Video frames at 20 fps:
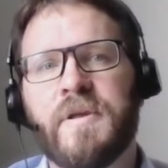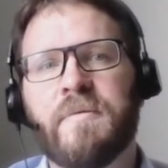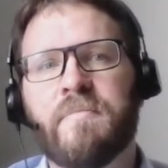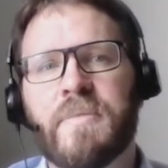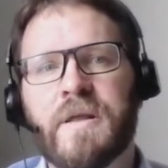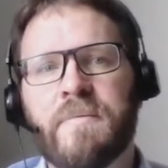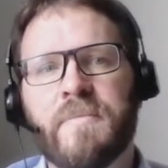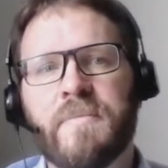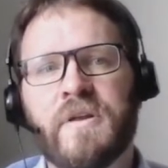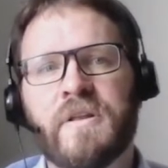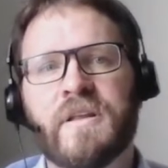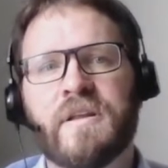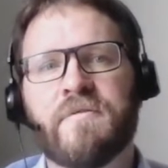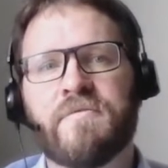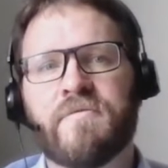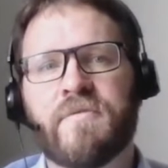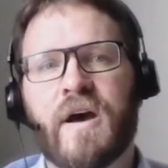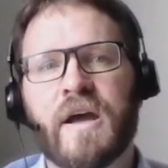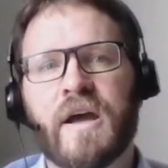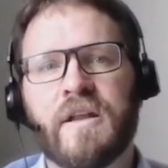implement,
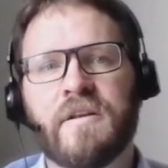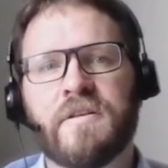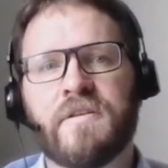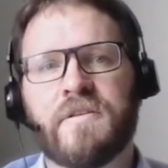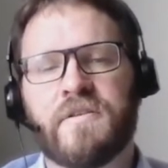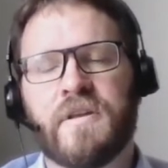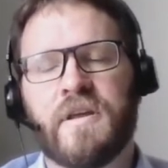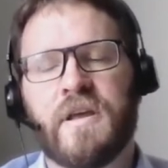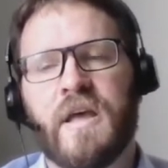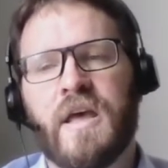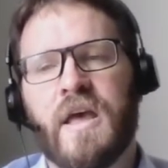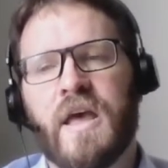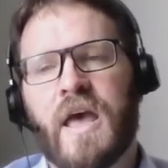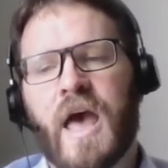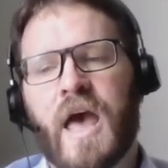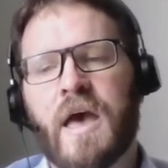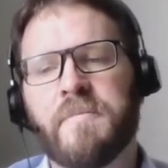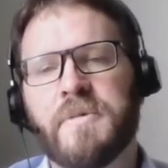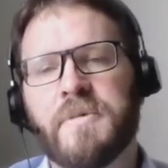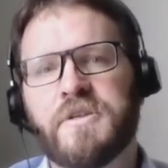and finance
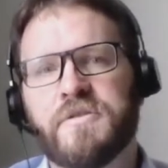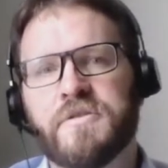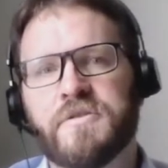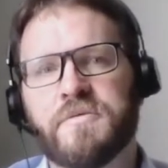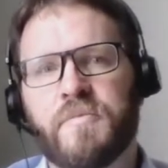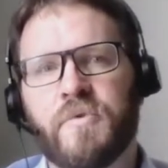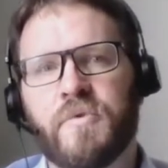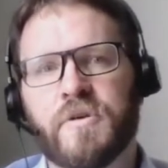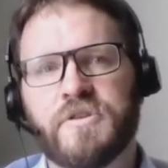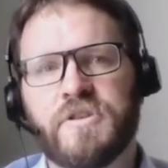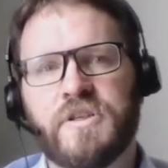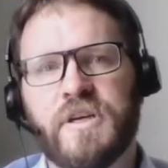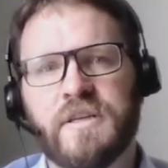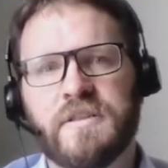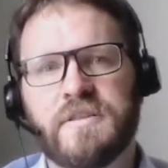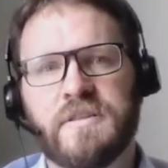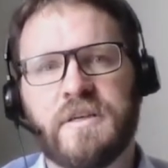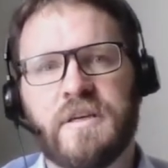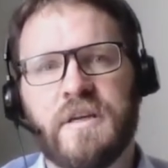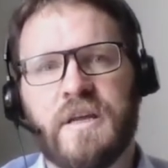ambitious
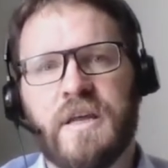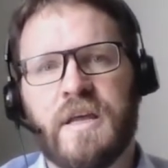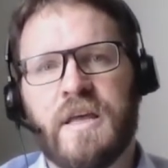projects,